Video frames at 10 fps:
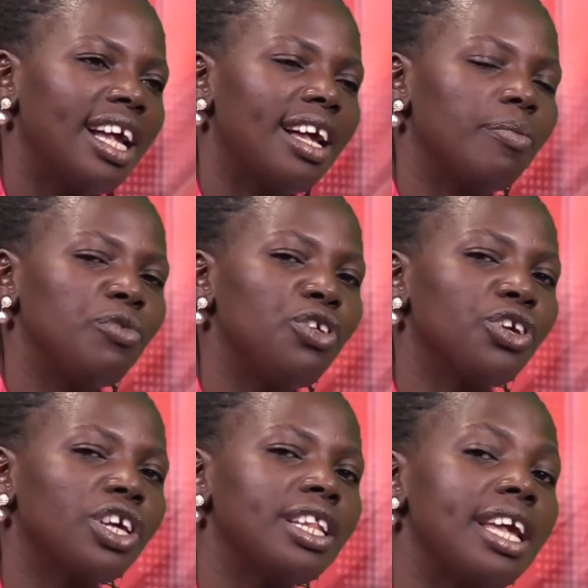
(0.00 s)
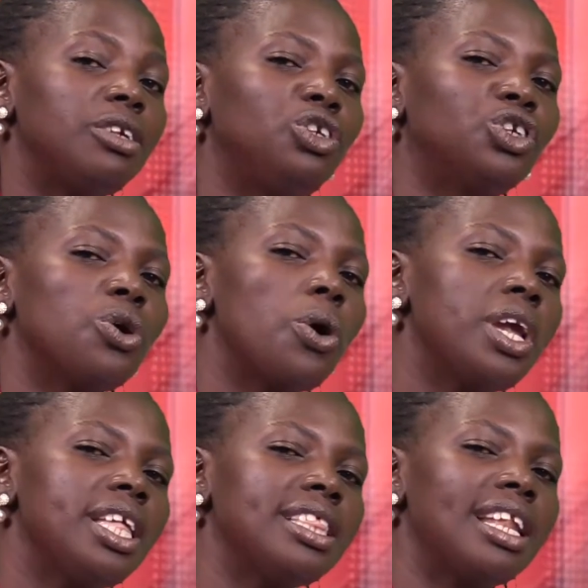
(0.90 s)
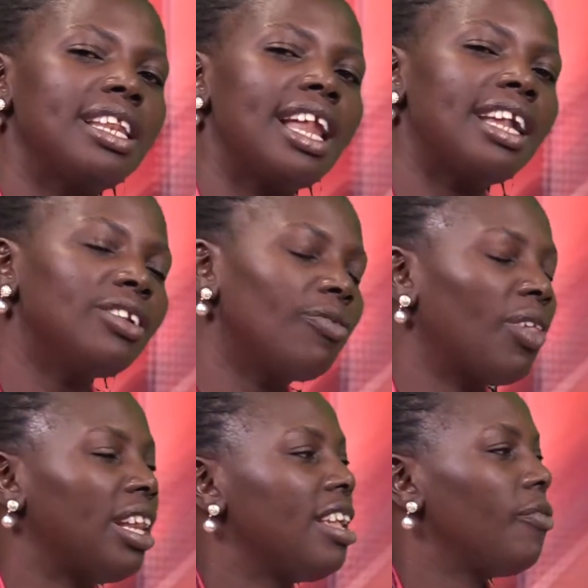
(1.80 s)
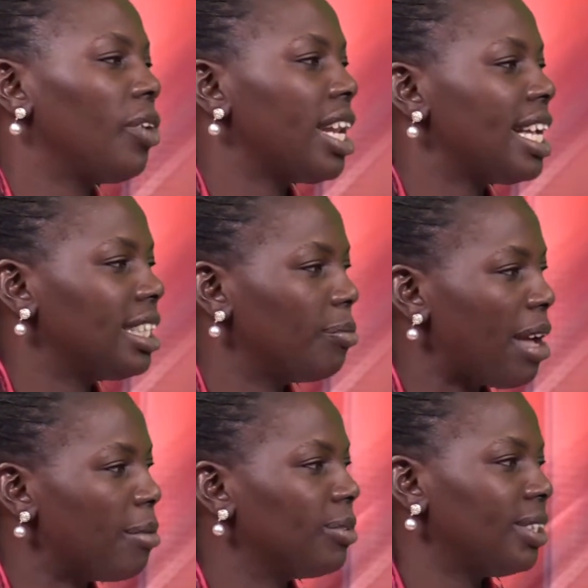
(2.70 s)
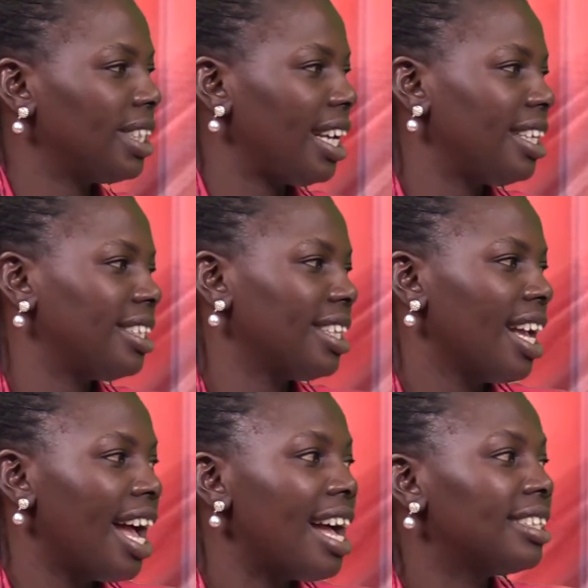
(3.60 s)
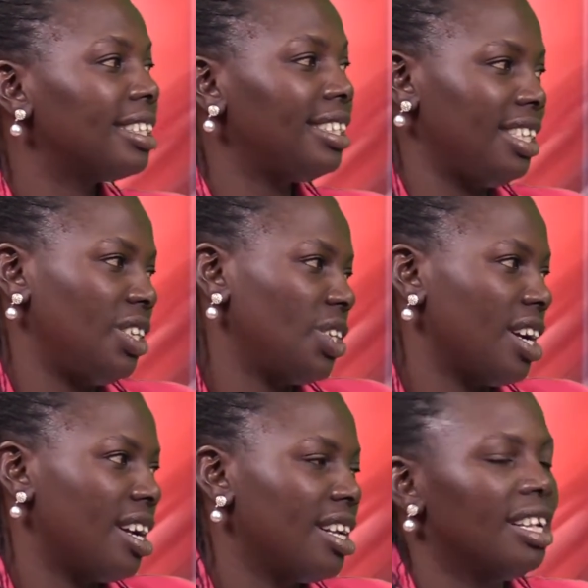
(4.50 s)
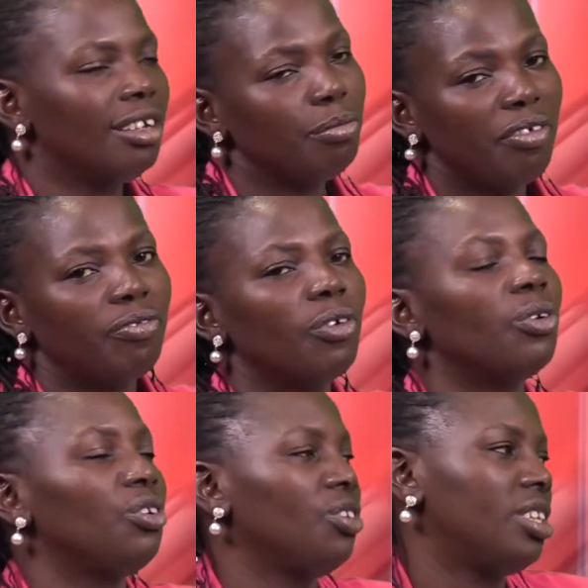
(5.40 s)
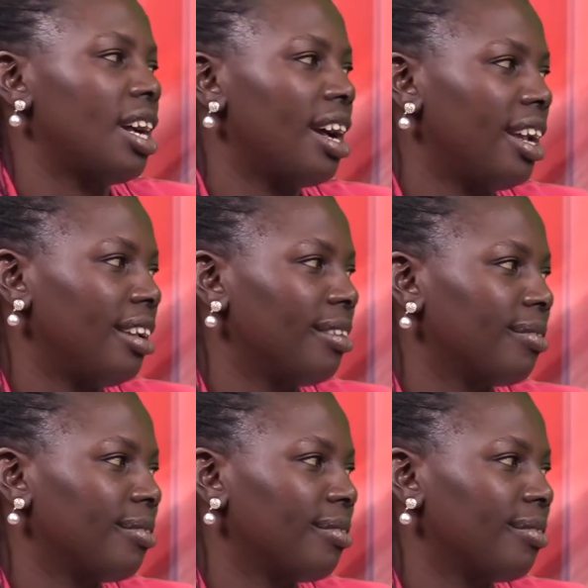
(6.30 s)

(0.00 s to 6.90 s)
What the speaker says: you can enjoy in the land of the living, as the Bible says, as a teacher, before you die,